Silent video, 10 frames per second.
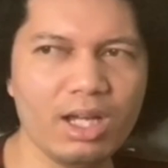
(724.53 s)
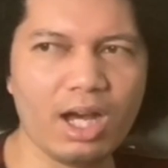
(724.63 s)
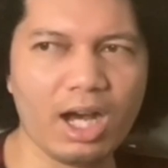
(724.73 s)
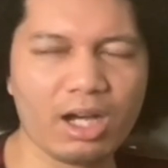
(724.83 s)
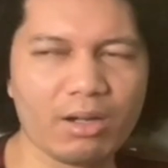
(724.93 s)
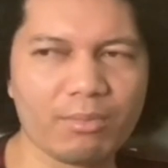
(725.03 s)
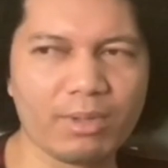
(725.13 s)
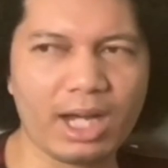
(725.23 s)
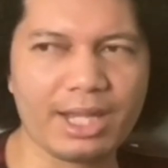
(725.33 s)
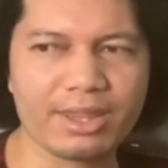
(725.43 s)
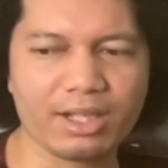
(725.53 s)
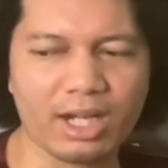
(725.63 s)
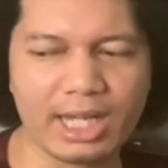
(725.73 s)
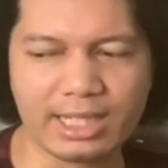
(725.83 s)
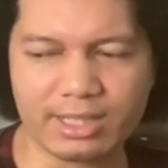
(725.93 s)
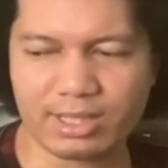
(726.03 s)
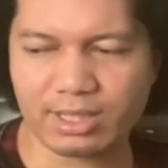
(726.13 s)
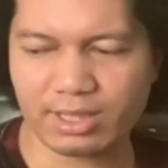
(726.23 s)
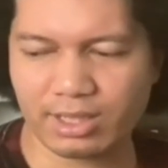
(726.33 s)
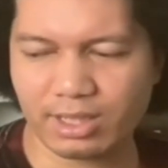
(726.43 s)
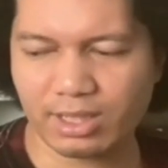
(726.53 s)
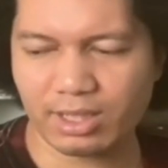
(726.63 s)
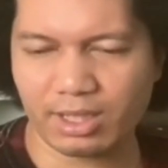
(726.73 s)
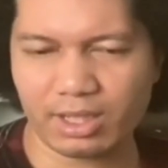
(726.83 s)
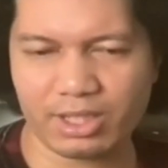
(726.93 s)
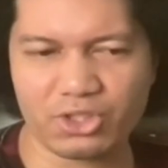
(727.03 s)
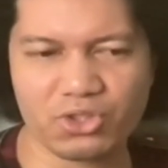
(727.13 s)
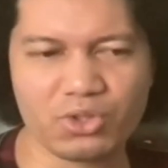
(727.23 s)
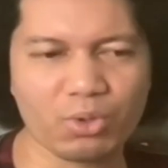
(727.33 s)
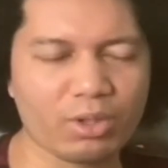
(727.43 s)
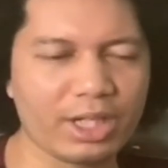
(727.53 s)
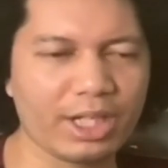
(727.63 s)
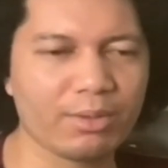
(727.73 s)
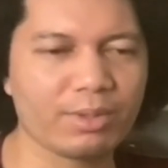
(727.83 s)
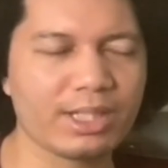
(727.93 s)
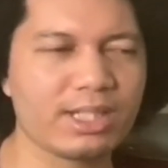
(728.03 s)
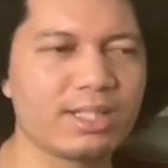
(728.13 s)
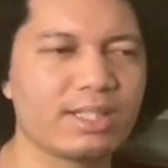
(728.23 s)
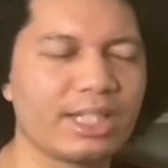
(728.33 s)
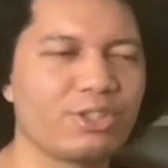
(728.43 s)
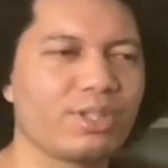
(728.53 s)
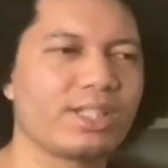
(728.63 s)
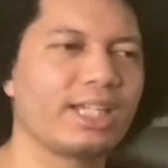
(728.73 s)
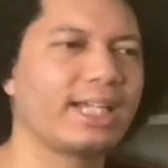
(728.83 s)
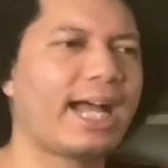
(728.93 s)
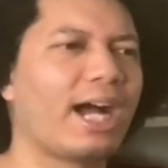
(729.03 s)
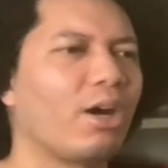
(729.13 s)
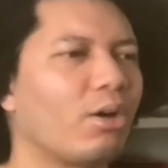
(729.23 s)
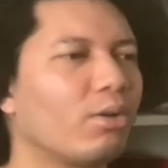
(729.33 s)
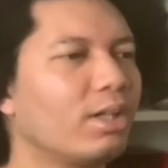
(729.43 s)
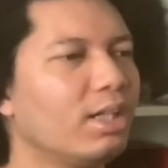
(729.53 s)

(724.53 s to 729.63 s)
I thought the story was interesting, how,